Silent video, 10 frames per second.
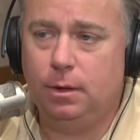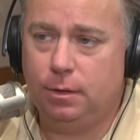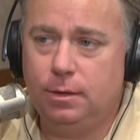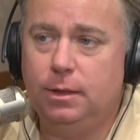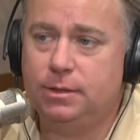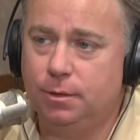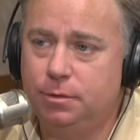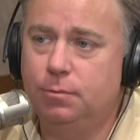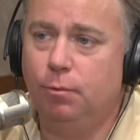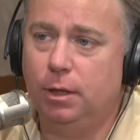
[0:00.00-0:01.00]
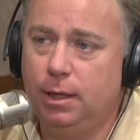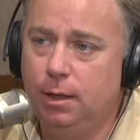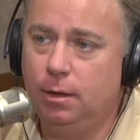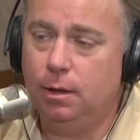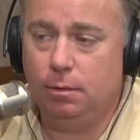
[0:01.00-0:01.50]
it's those
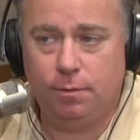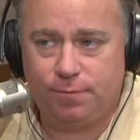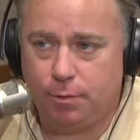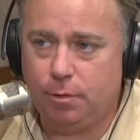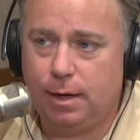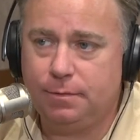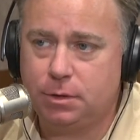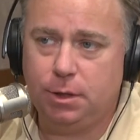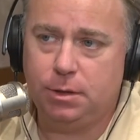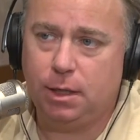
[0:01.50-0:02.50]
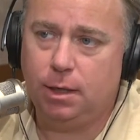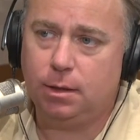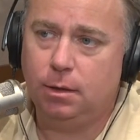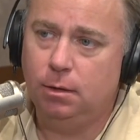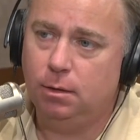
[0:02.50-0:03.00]
really it, the photographs that you
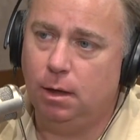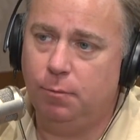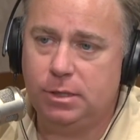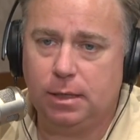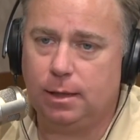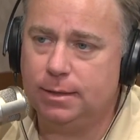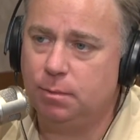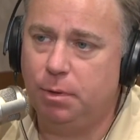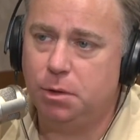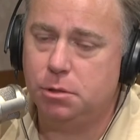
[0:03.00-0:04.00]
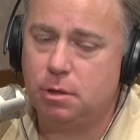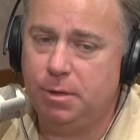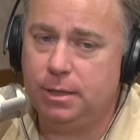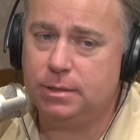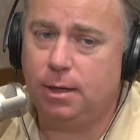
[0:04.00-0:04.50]
take. Um, we take lots of pictures. I
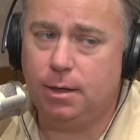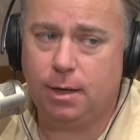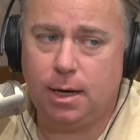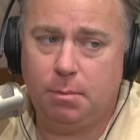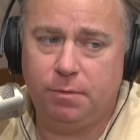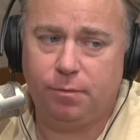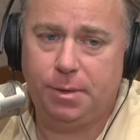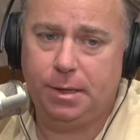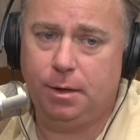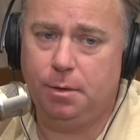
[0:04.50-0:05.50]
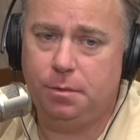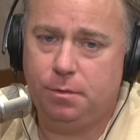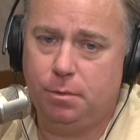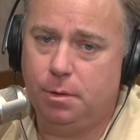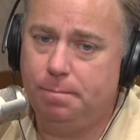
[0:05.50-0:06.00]
mean, it's not uncommon for me to go
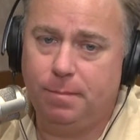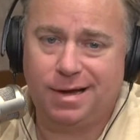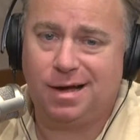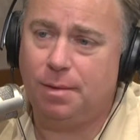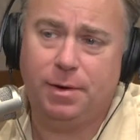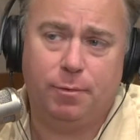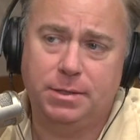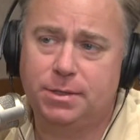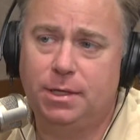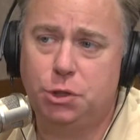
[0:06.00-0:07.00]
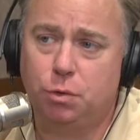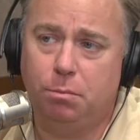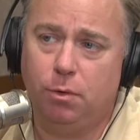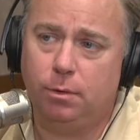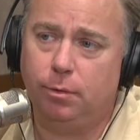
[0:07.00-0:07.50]
to a, a common residential
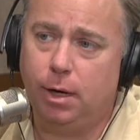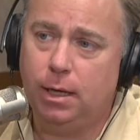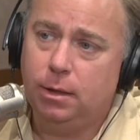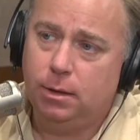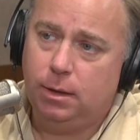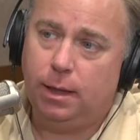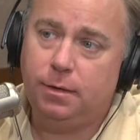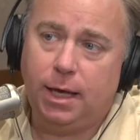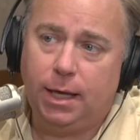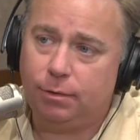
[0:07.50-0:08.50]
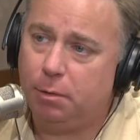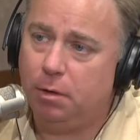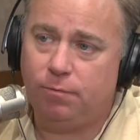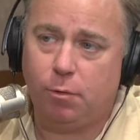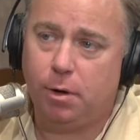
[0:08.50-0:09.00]
burglary and take three
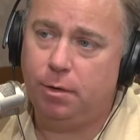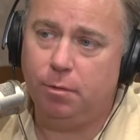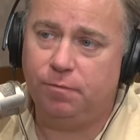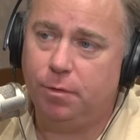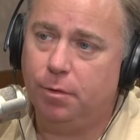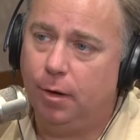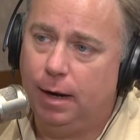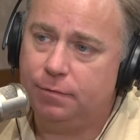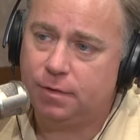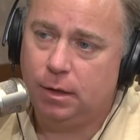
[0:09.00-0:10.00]
or four hundred photographs.